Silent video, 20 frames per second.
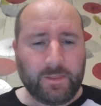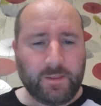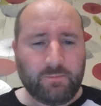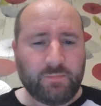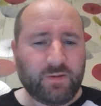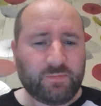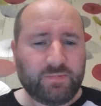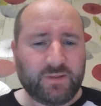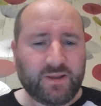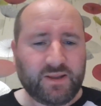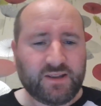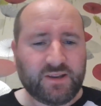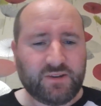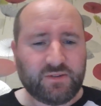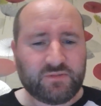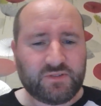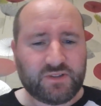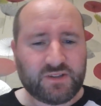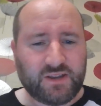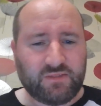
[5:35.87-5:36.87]
But I played it
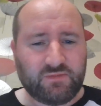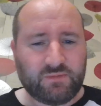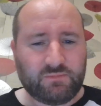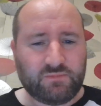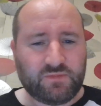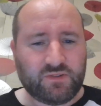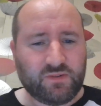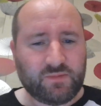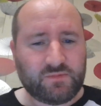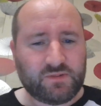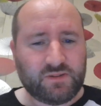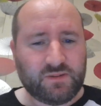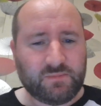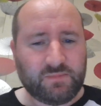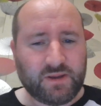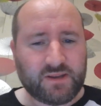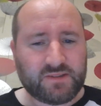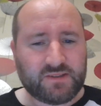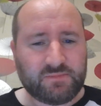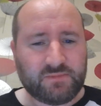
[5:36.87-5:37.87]
enough to get the grips of the
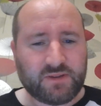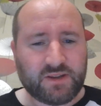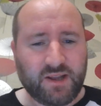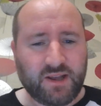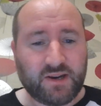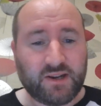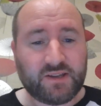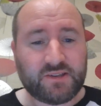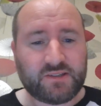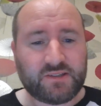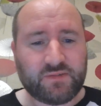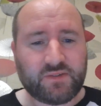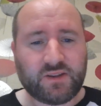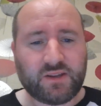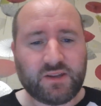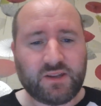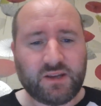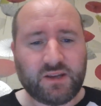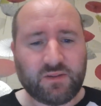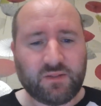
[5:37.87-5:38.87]
basic mechanics of
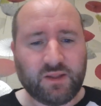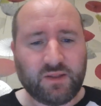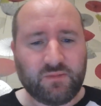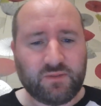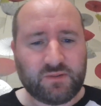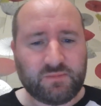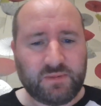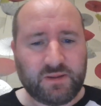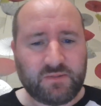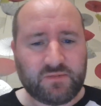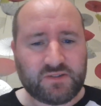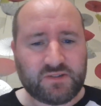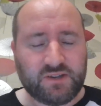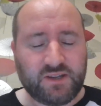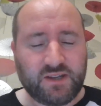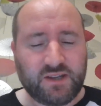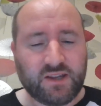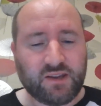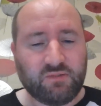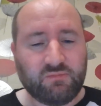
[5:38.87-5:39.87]
it. You know, like there's a bit of
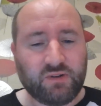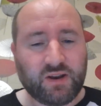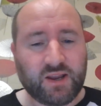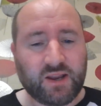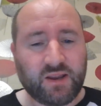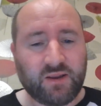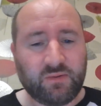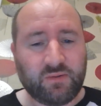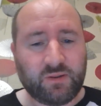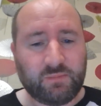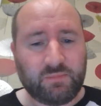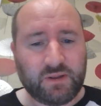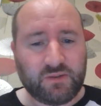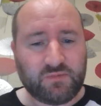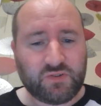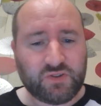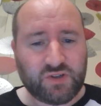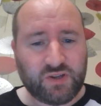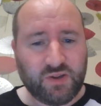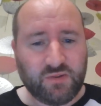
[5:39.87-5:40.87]
sneaking around, a bit of
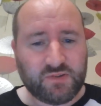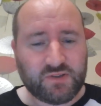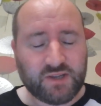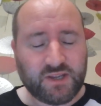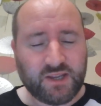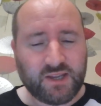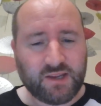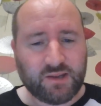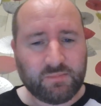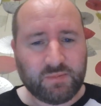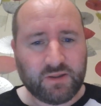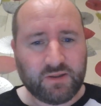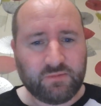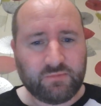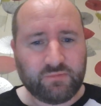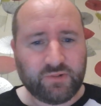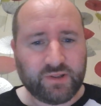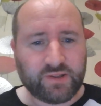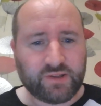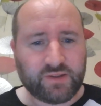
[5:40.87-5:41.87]
shooting, a bit
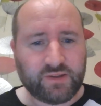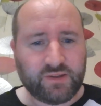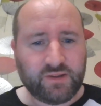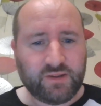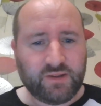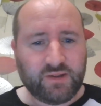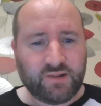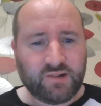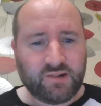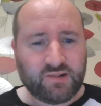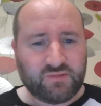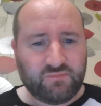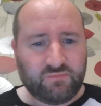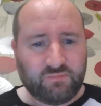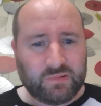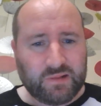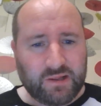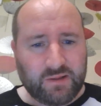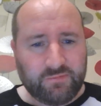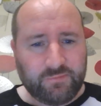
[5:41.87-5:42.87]
of like
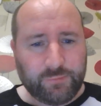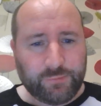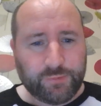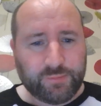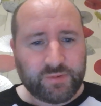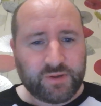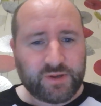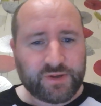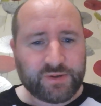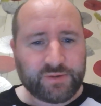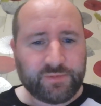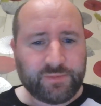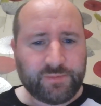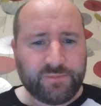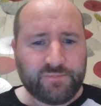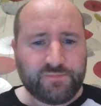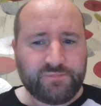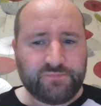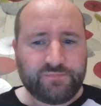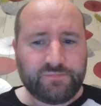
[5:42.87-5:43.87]
platforming.
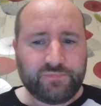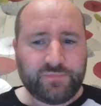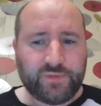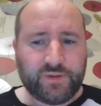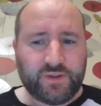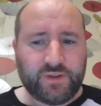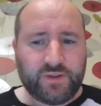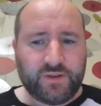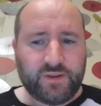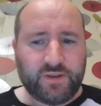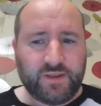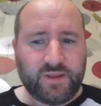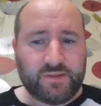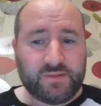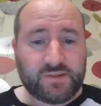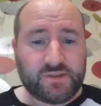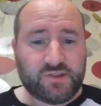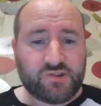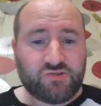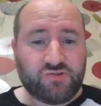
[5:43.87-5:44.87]
And
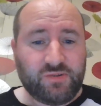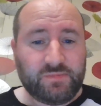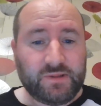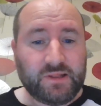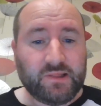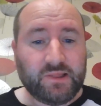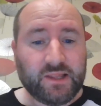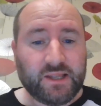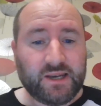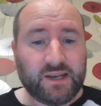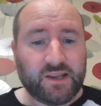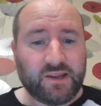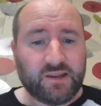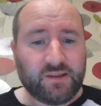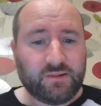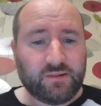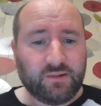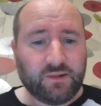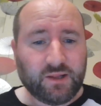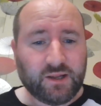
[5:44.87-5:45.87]
it's extremely
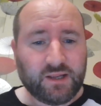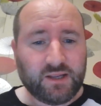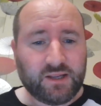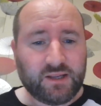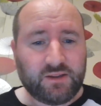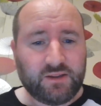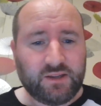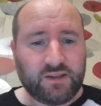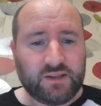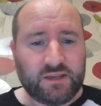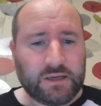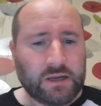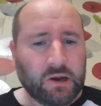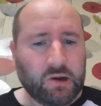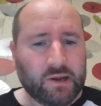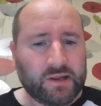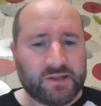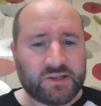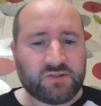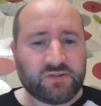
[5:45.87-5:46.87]
linear. Like you
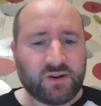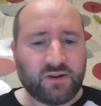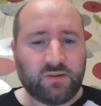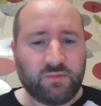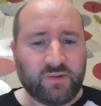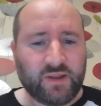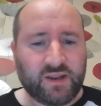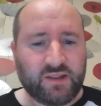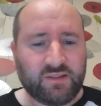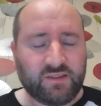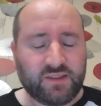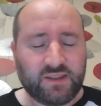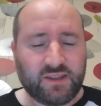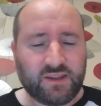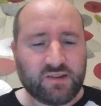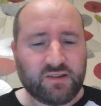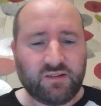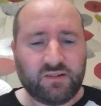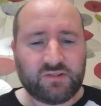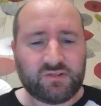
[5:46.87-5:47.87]
can't interact with anything.
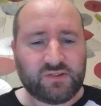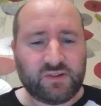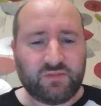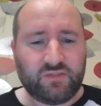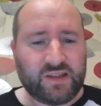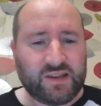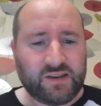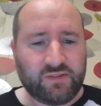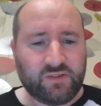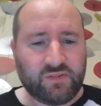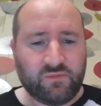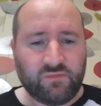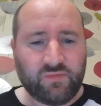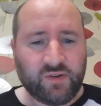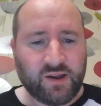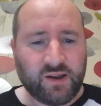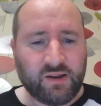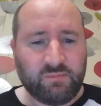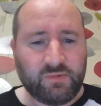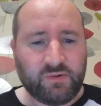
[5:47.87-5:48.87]
You can't interact with any
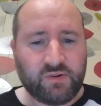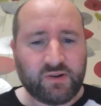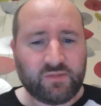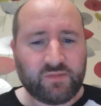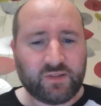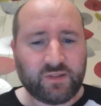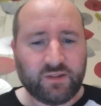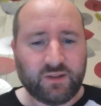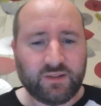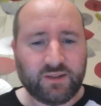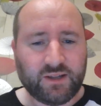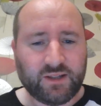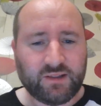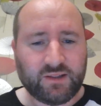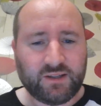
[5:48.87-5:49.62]
environment or anything like that.